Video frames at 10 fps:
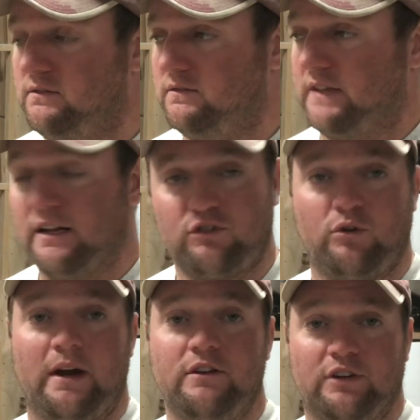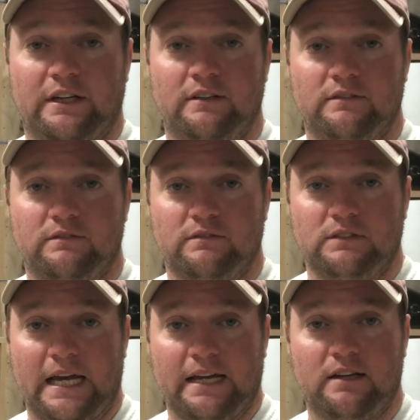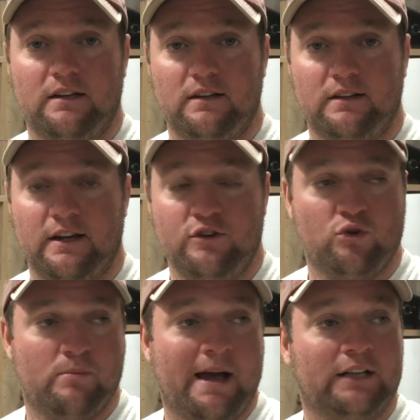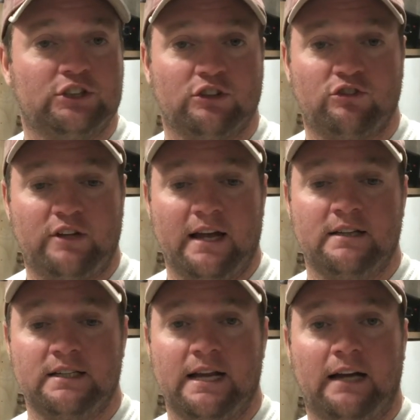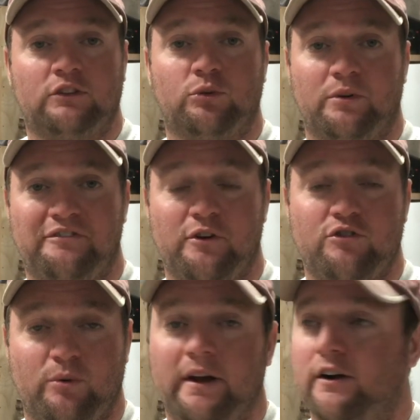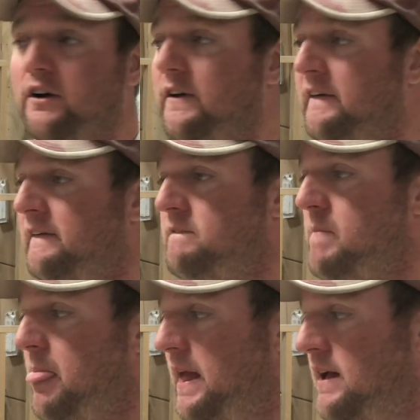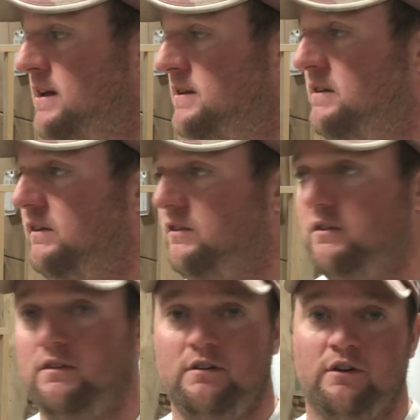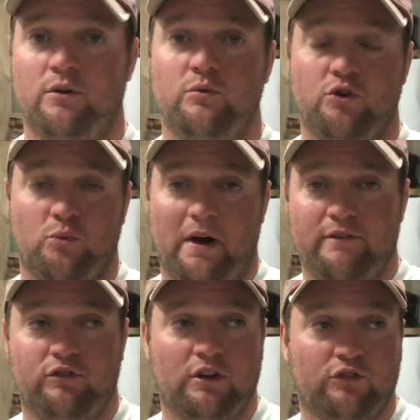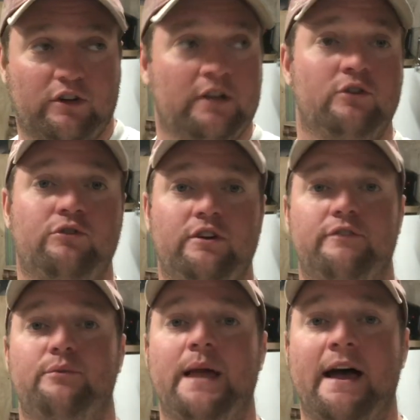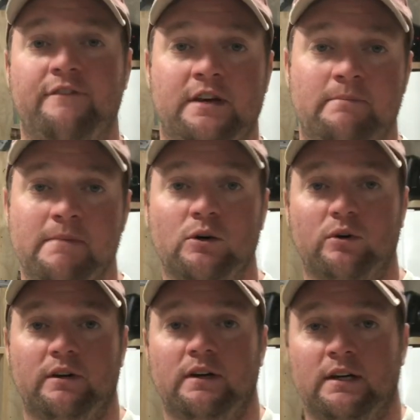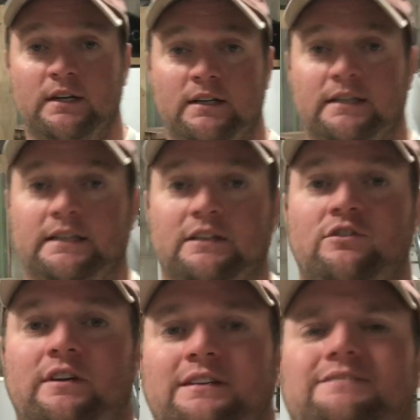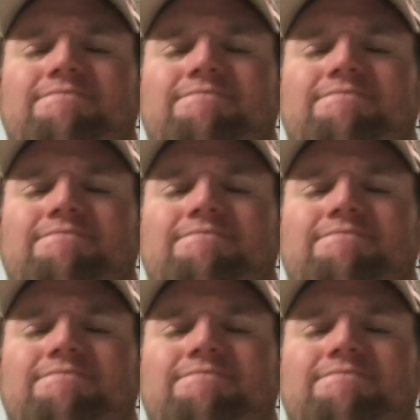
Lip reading: that's crazy. Like, can you imagine standing at the refrigerator and, you know, your wife says, can you see if we have any milk? And it's like,